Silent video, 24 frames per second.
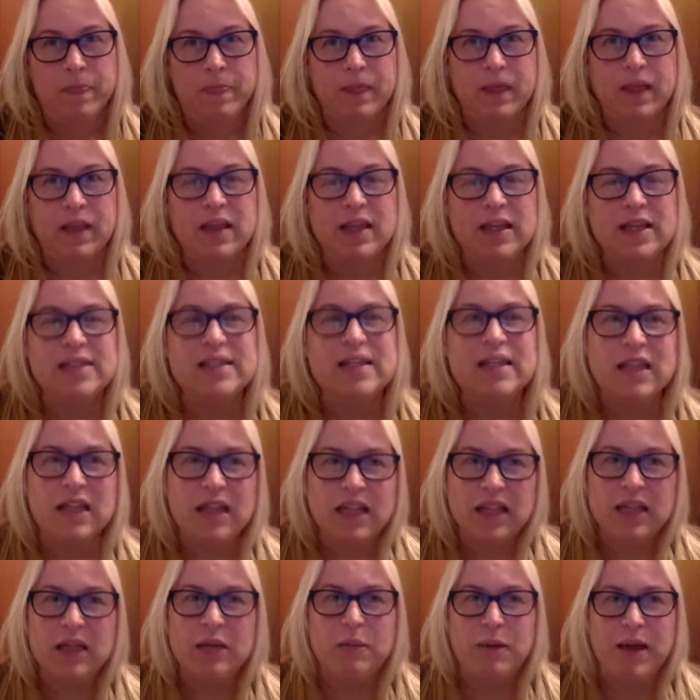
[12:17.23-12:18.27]
I think he's at the
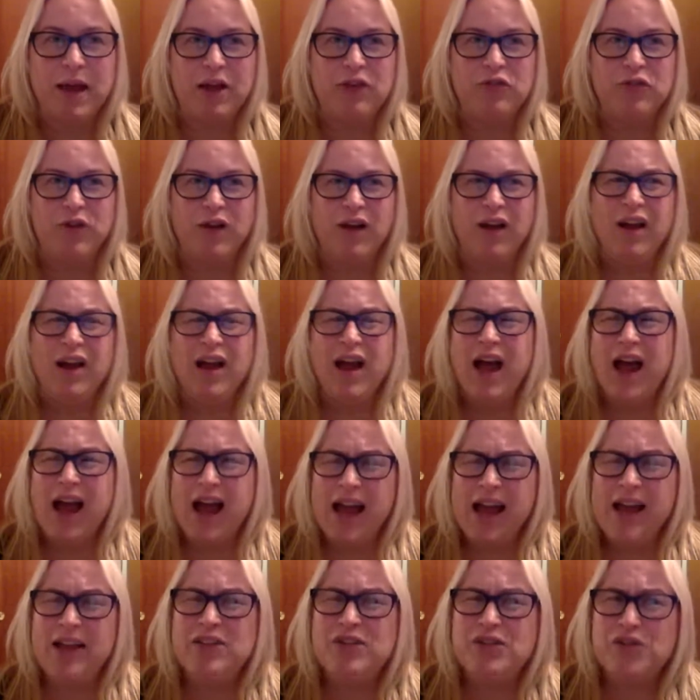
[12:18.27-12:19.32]
Cleopatra.
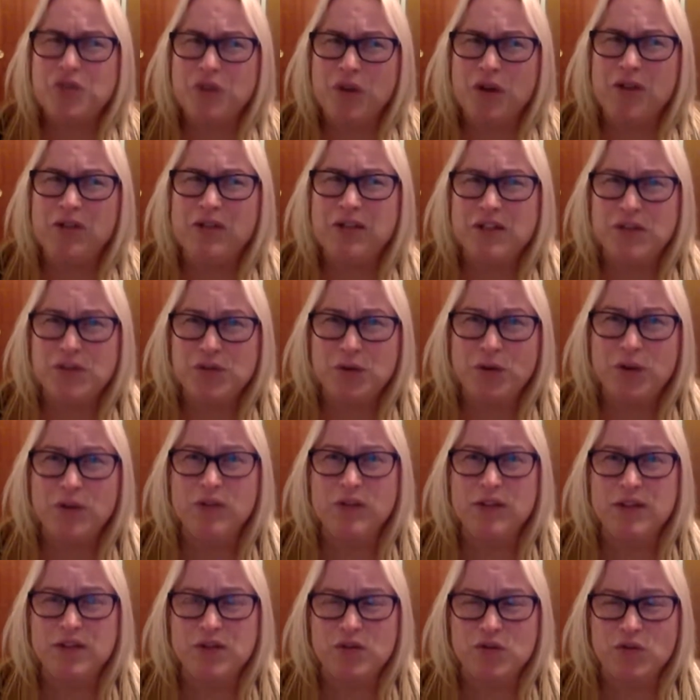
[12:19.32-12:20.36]
I strongly,
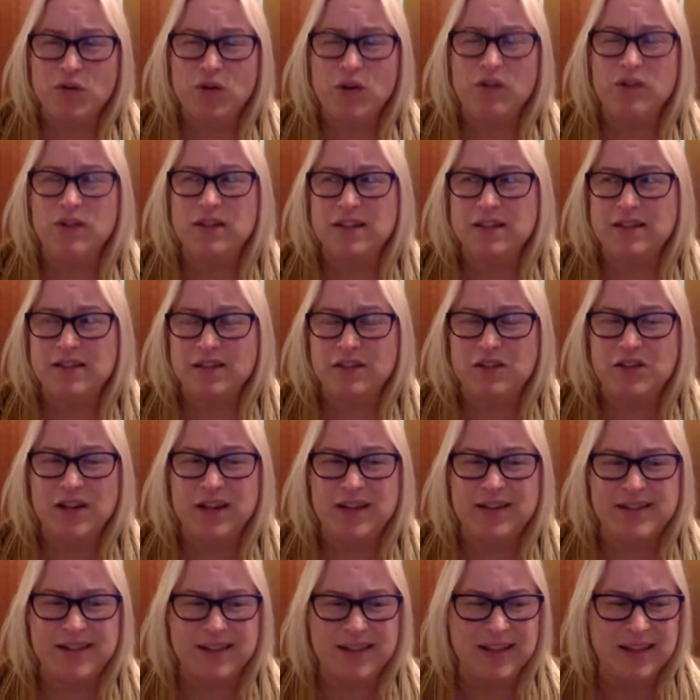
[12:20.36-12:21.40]
strongly, strongly
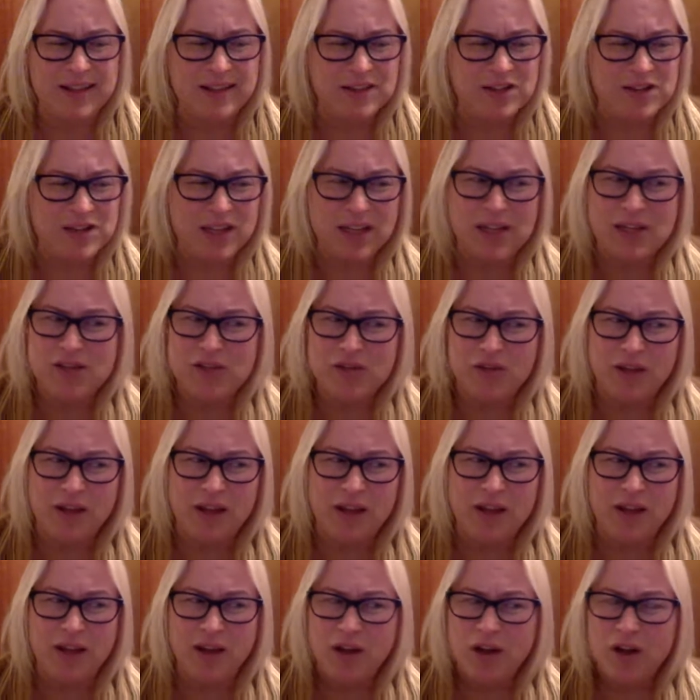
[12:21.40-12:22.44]
suggest. I think the tickets are
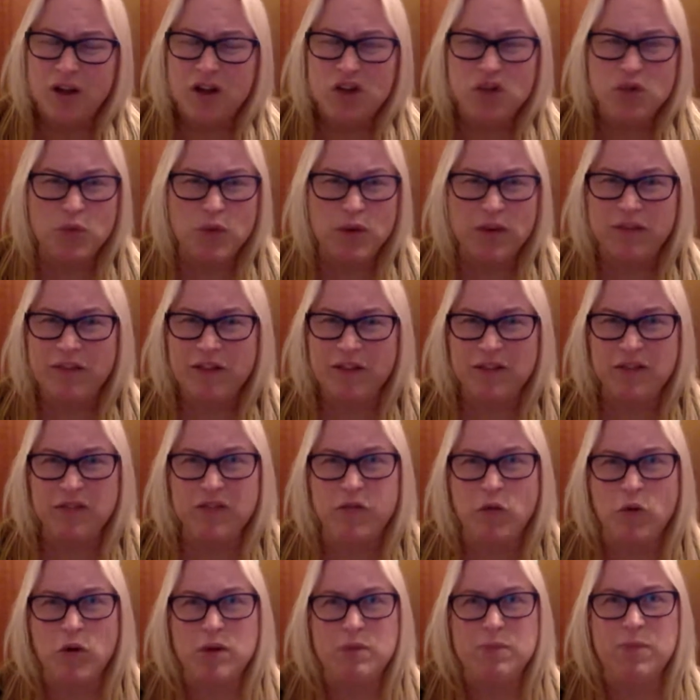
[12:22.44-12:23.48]
$25 to
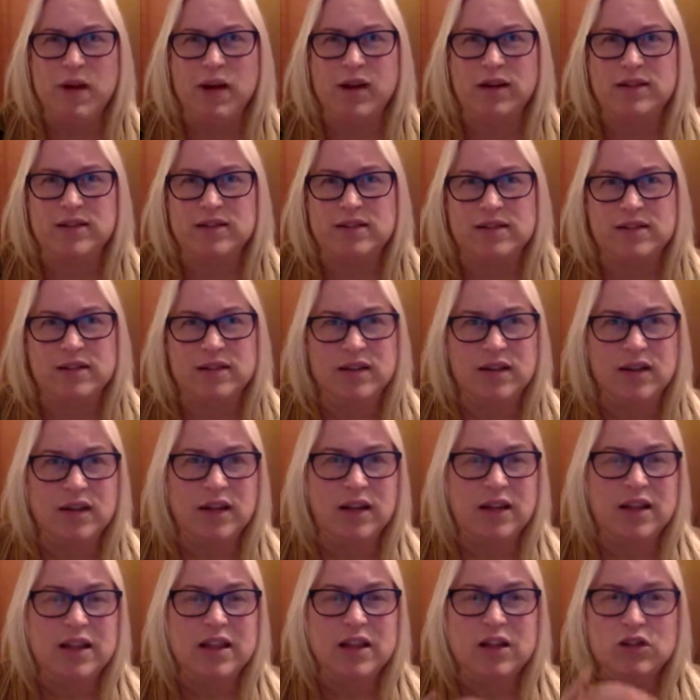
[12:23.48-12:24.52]
$40.
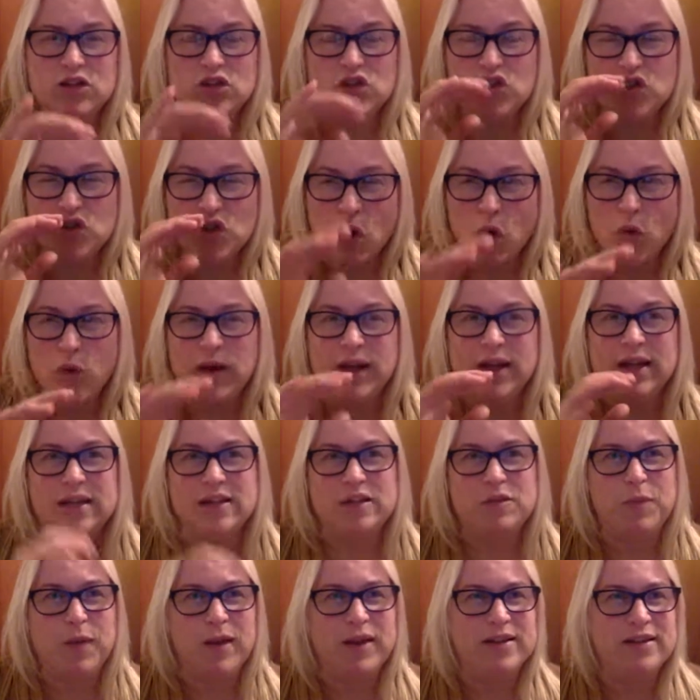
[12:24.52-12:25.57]
They're so
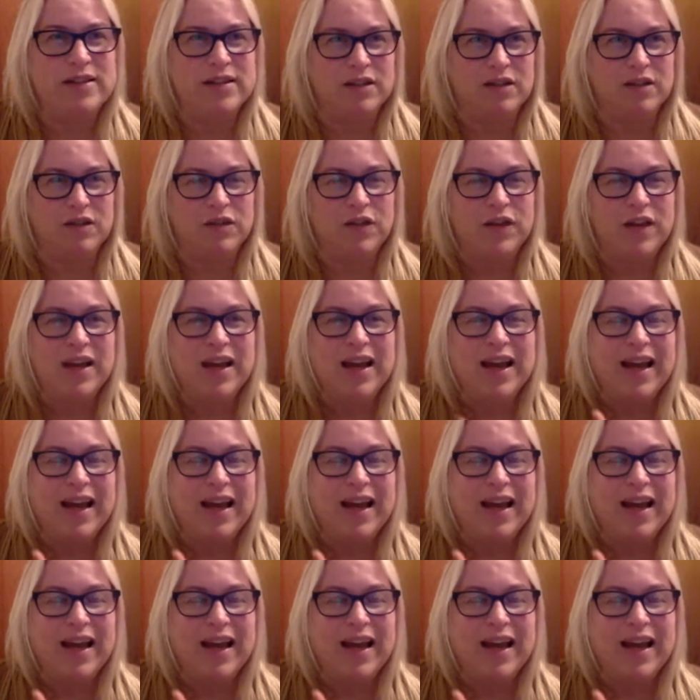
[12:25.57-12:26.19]
inexpensive.